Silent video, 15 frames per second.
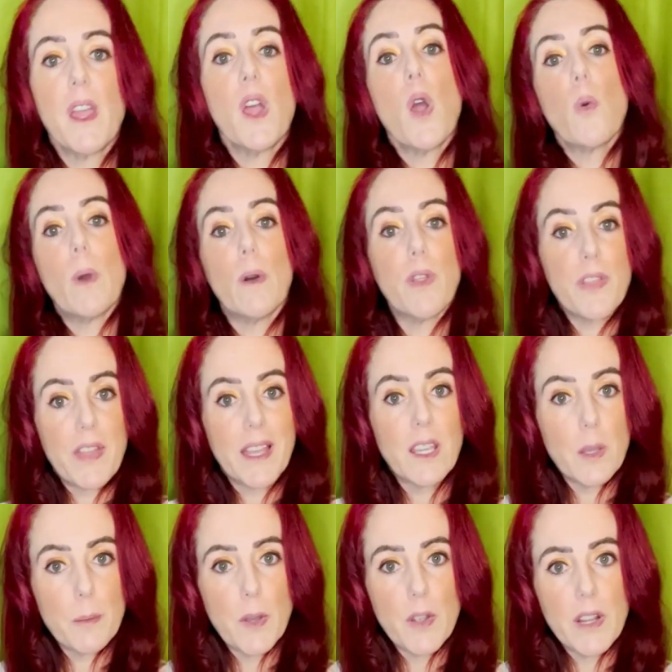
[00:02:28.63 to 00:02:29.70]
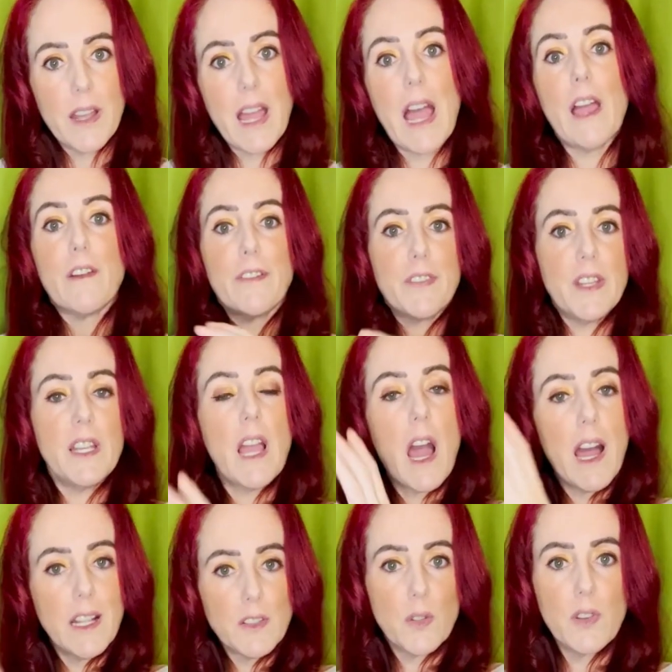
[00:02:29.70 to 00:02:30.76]
Well, think about it. If they
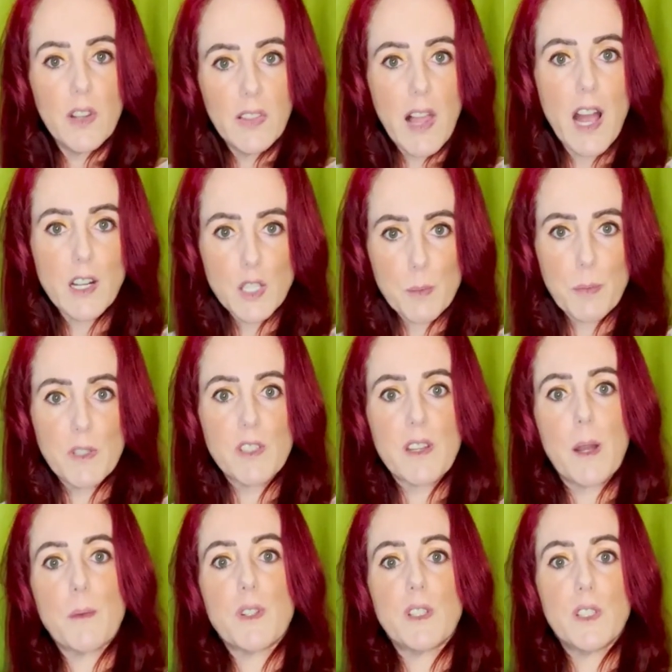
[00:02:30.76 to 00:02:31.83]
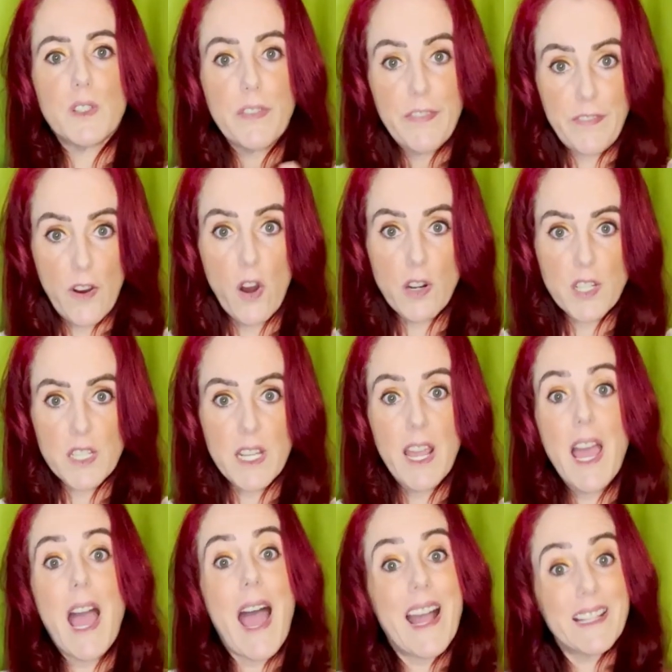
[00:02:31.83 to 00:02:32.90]
handle the large prescriptions first
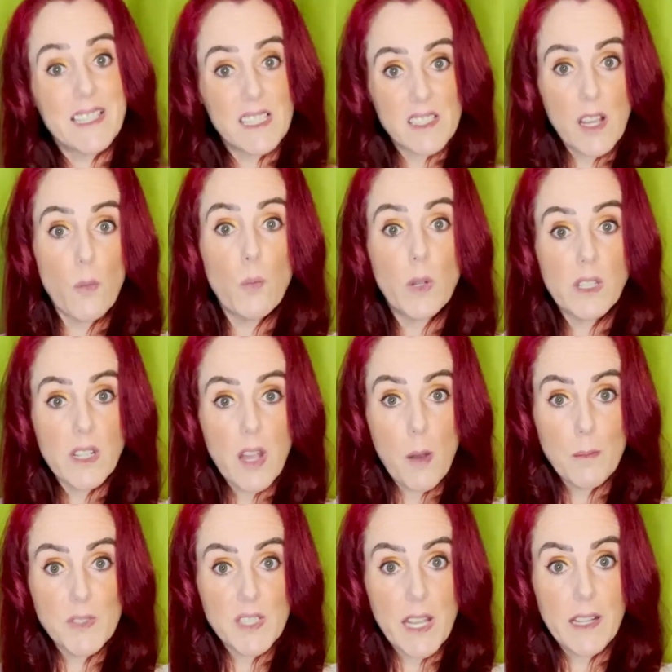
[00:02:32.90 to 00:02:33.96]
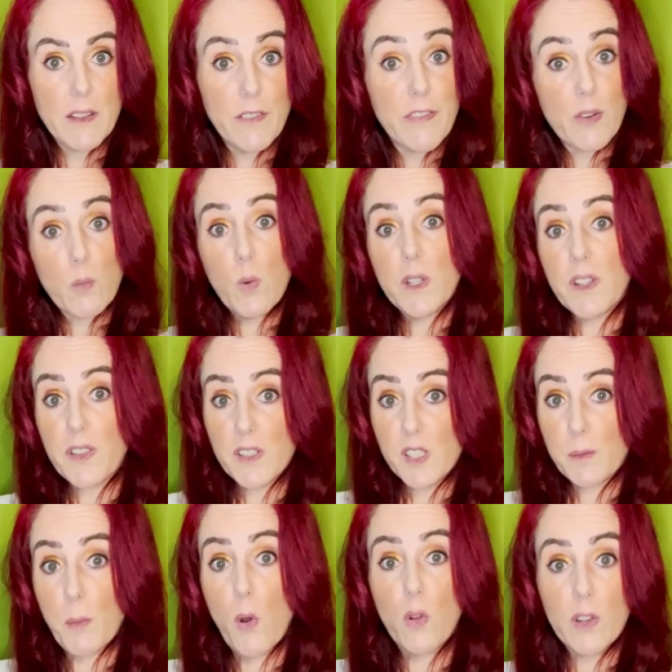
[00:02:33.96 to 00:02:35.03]
and someone comes in for one of the
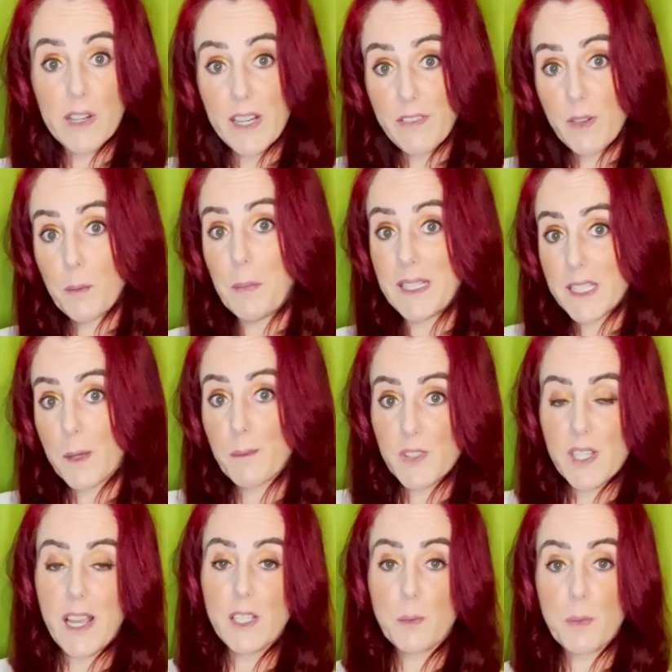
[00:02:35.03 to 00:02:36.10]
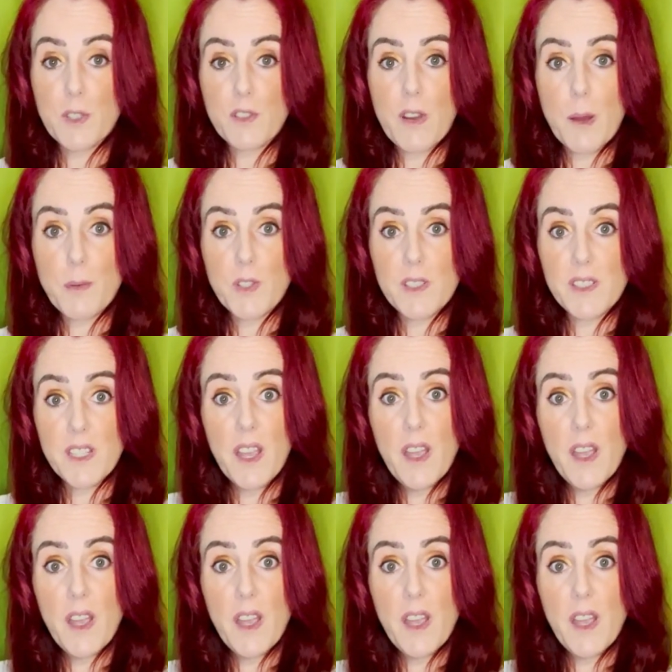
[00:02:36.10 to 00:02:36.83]
smaller, even medium-sized prescriptions,